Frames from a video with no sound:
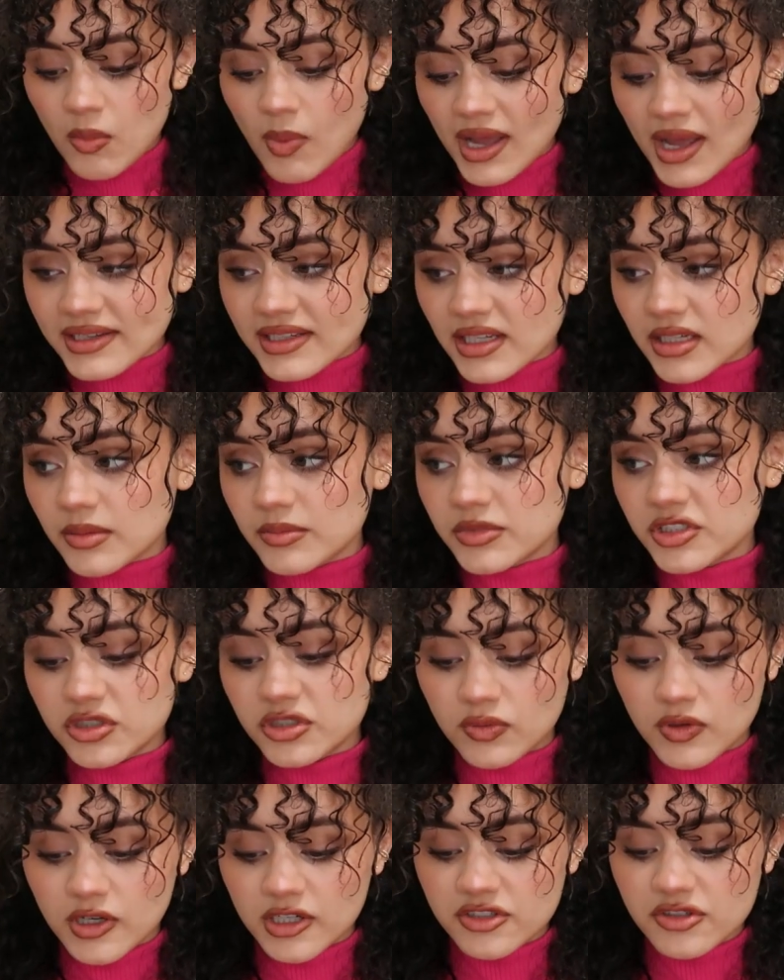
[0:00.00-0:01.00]
white denim
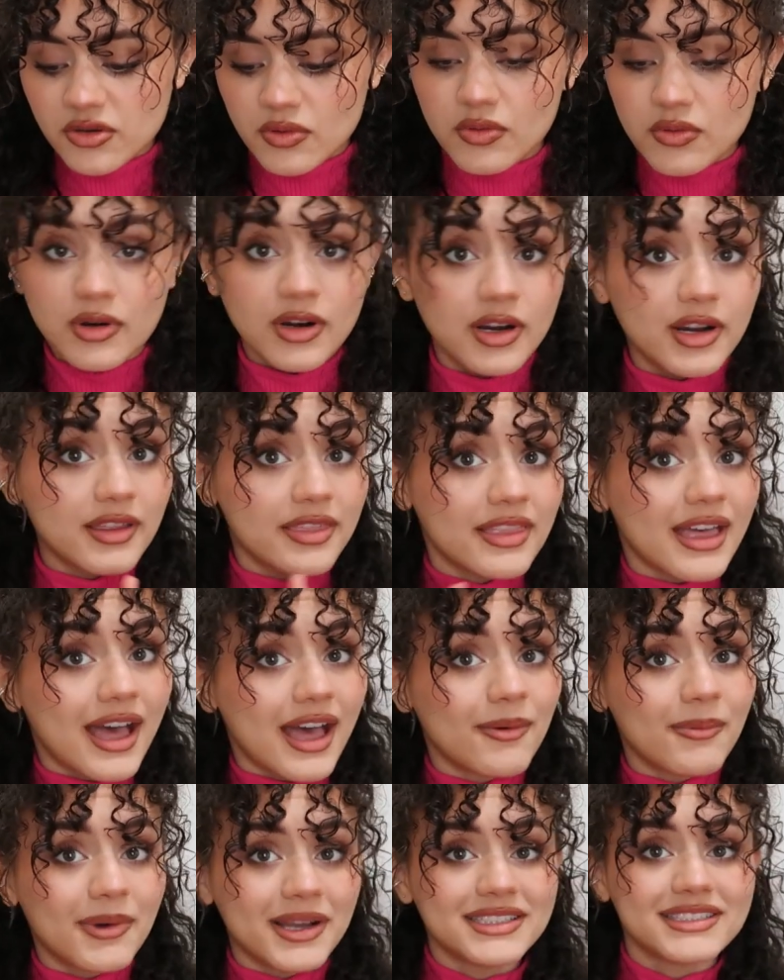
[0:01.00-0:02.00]
shorts or
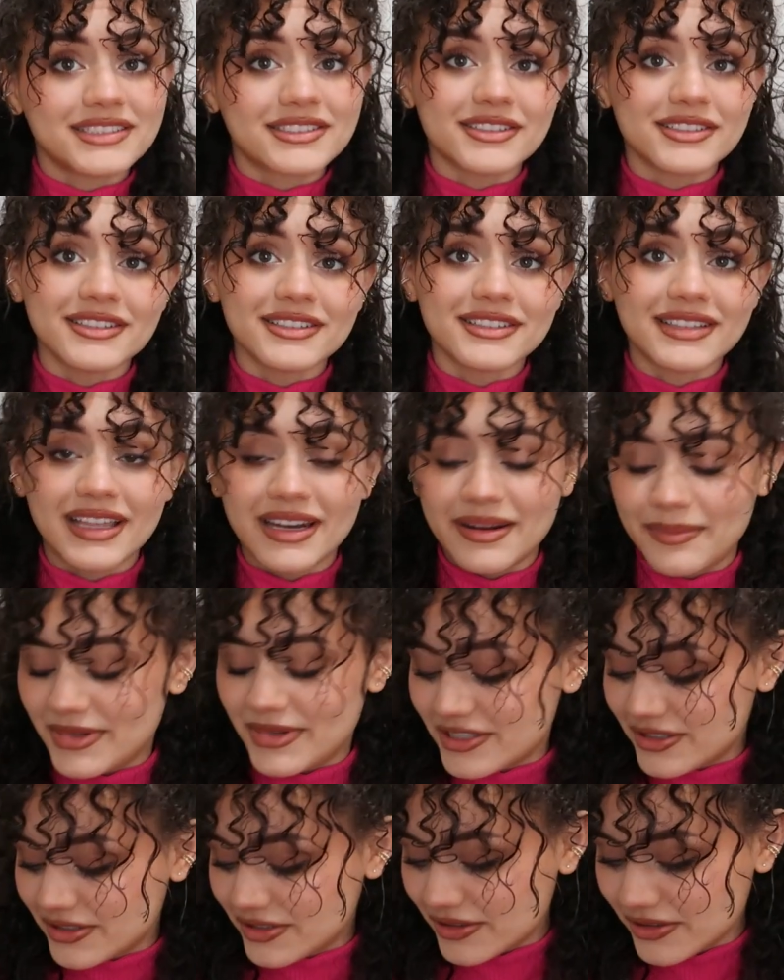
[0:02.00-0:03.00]
that white skirt that I
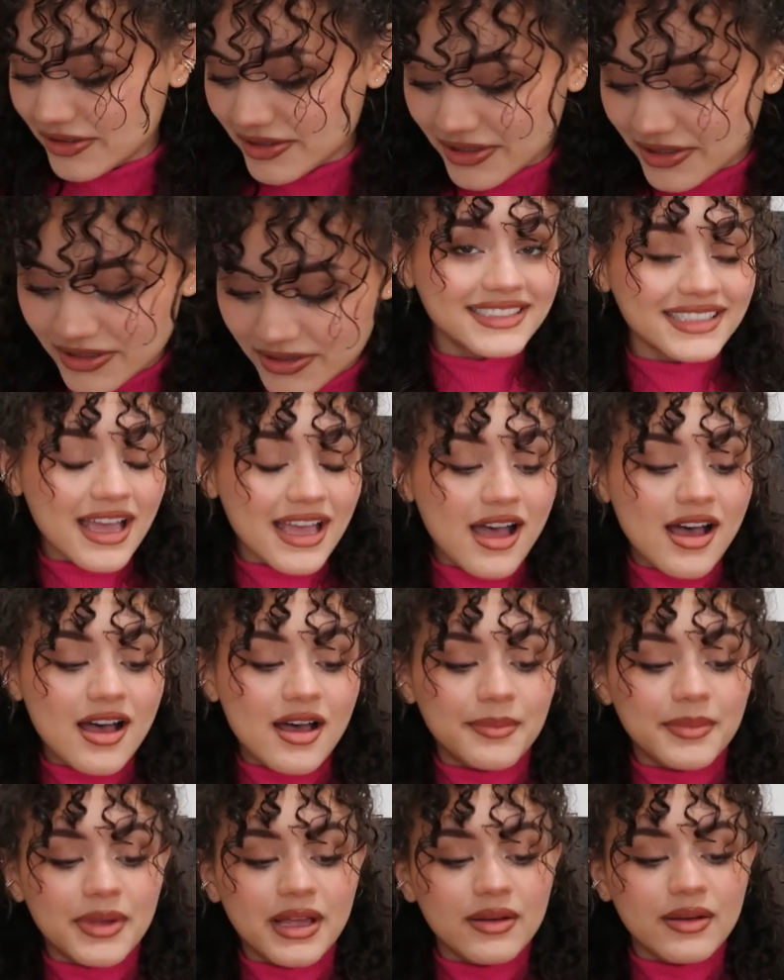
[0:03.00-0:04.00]
mentioned earlier.
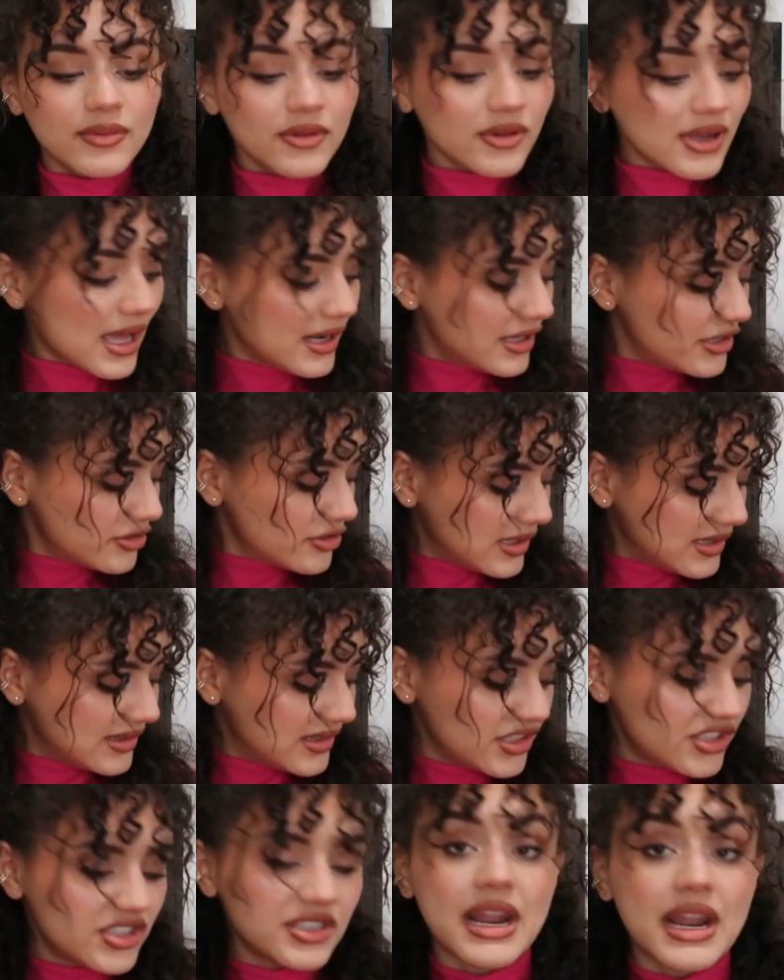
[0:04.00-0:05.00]
Um, we'll kind of
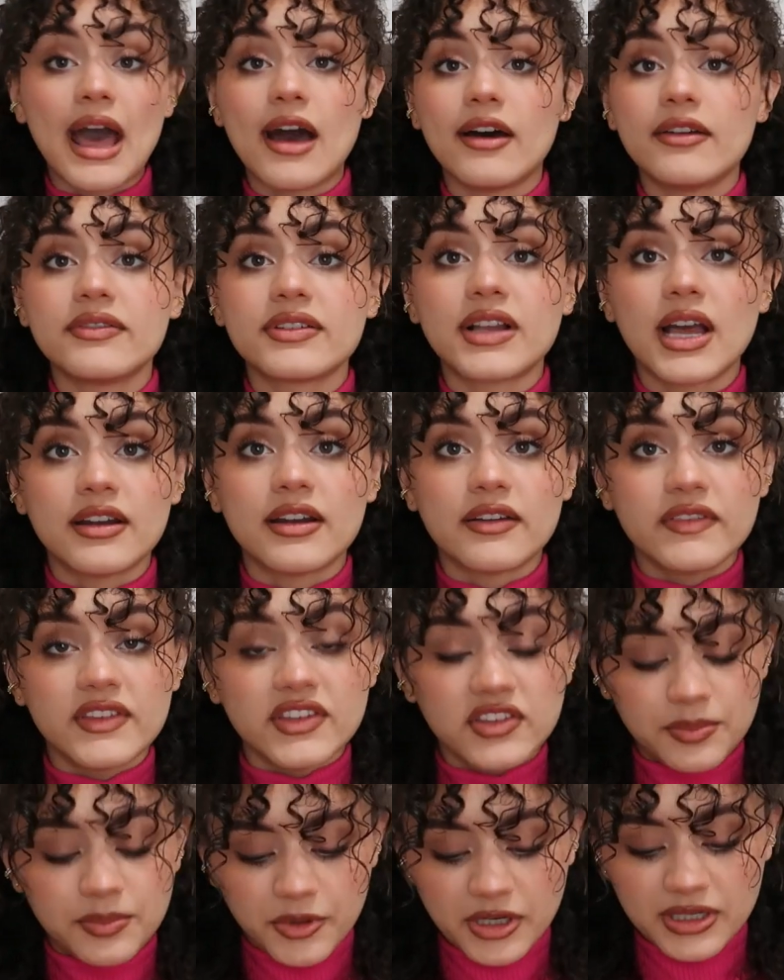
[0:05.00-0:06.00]
transition out of kind of
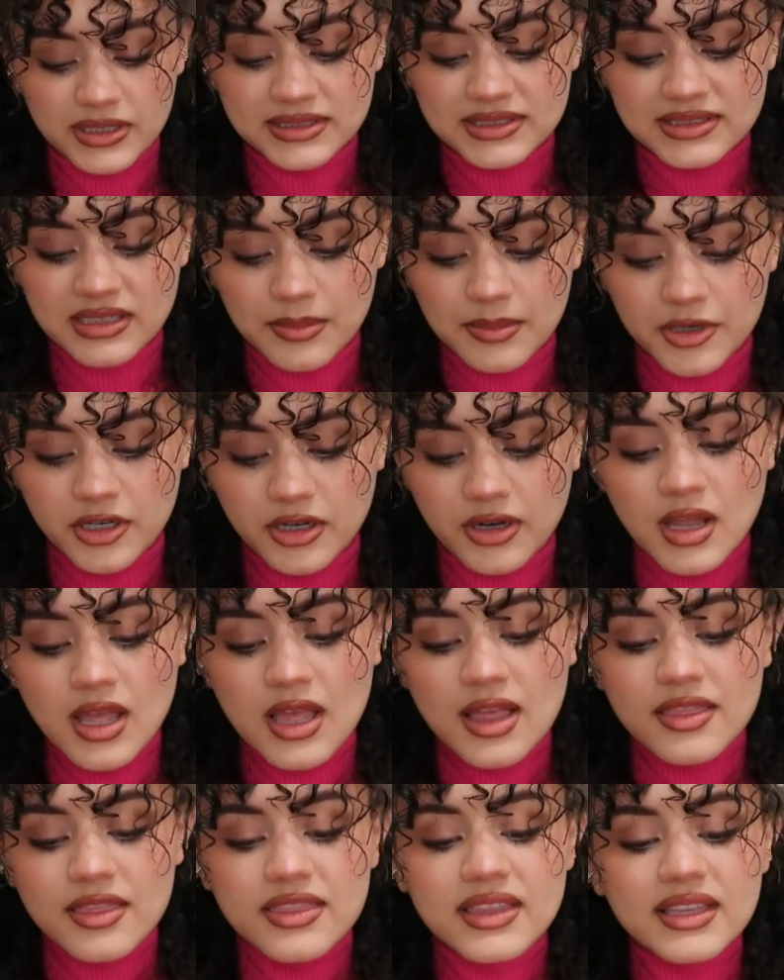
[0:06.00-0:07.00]
the spring and summer.
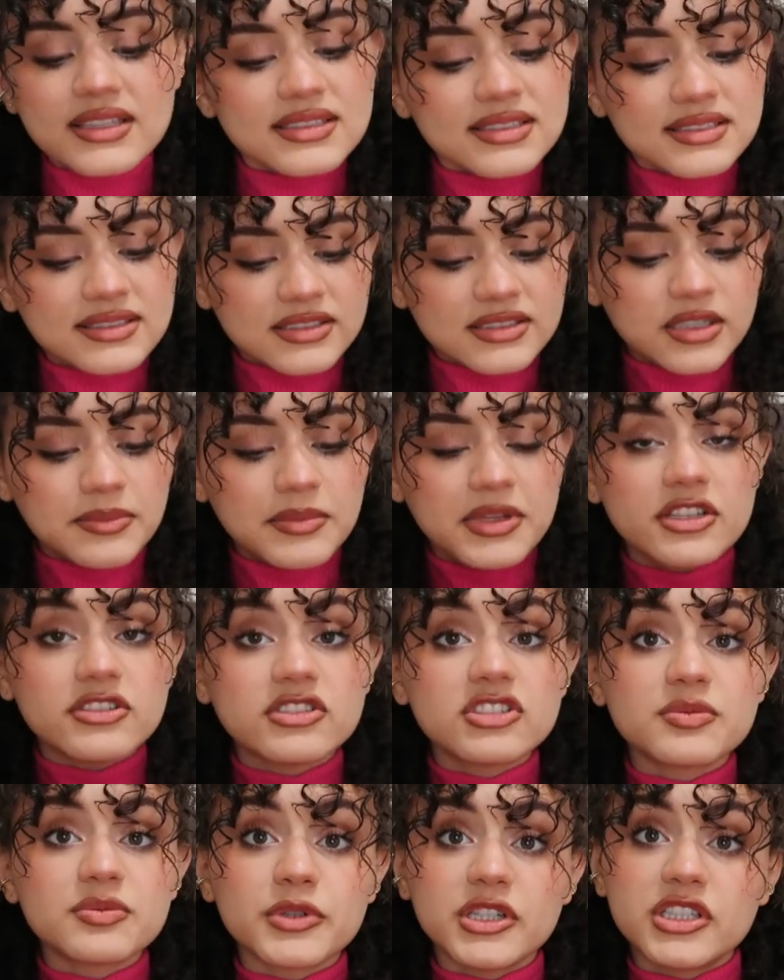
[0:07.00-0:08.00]
This can be a
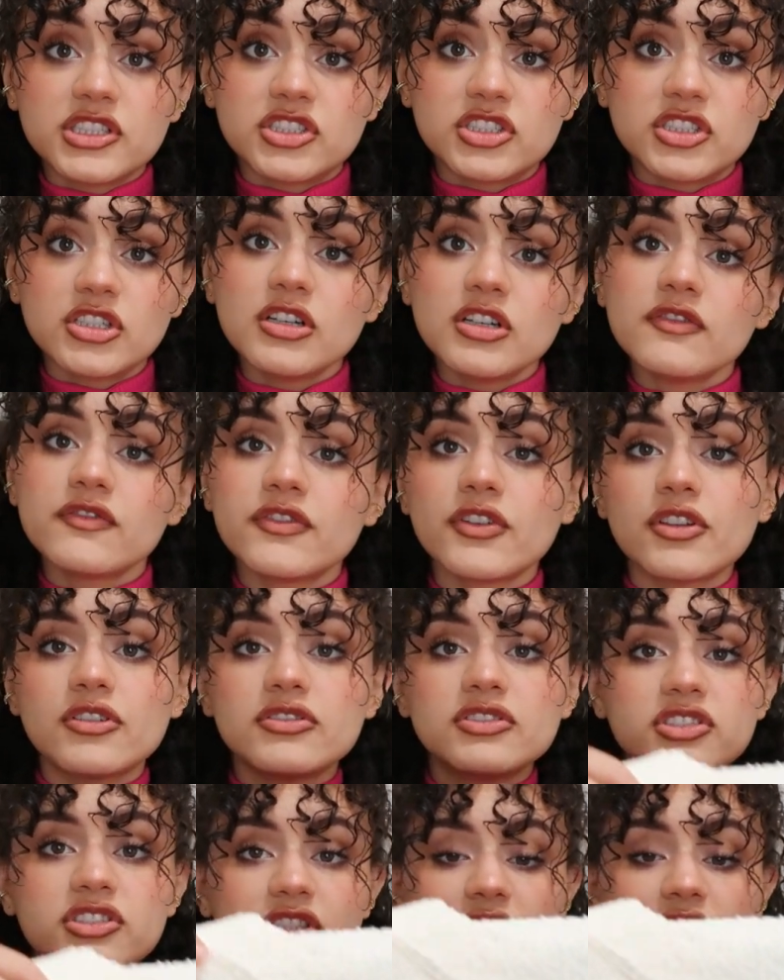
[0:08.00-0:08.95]
spring shirt for those